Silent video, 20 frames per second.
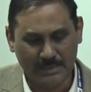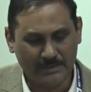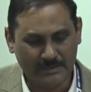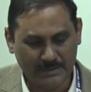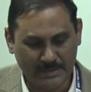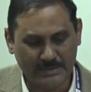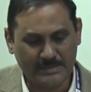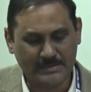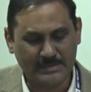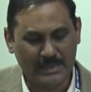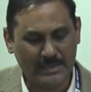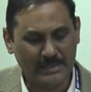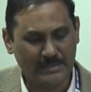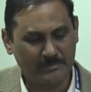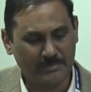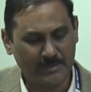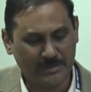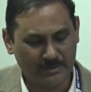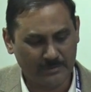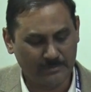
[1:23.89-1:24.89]
the child
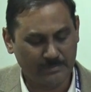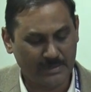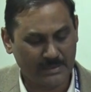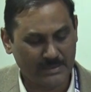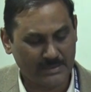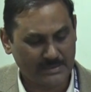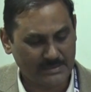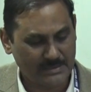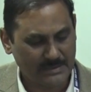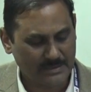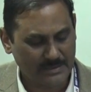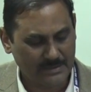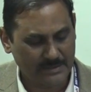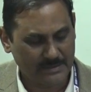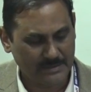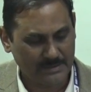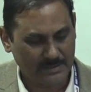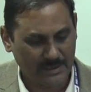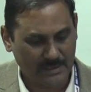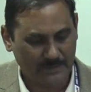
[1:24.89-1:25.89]
myopia
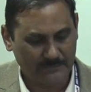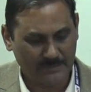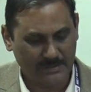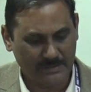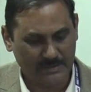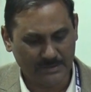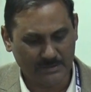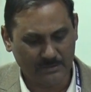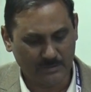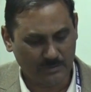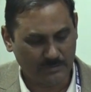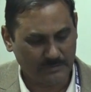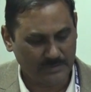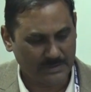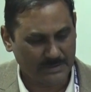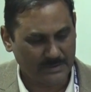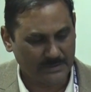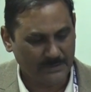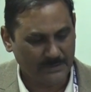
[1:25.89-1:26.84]
recently after the COVID.